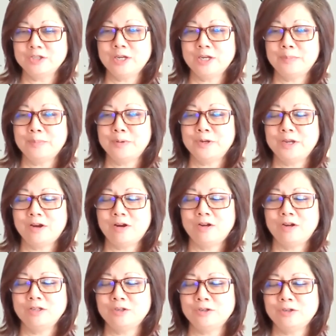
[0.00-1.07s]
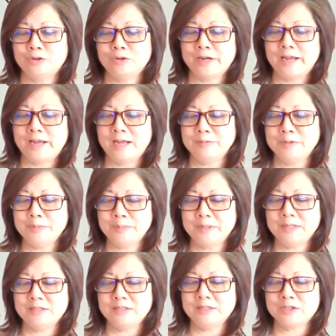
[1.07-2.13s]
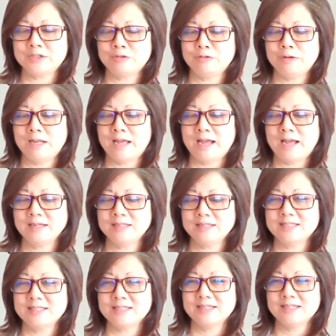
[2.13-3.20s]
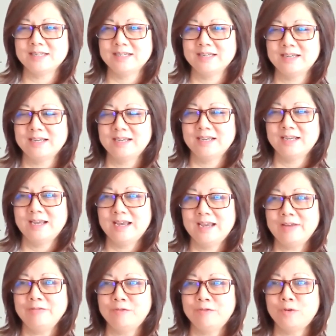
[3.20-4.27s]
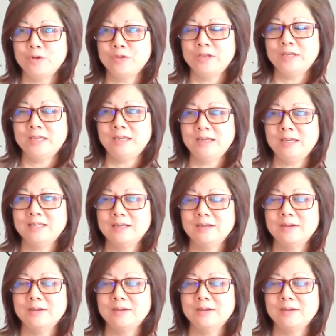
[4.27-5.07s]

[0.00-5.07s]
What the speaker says: you can put it on your lower abdomen just to relax. And for the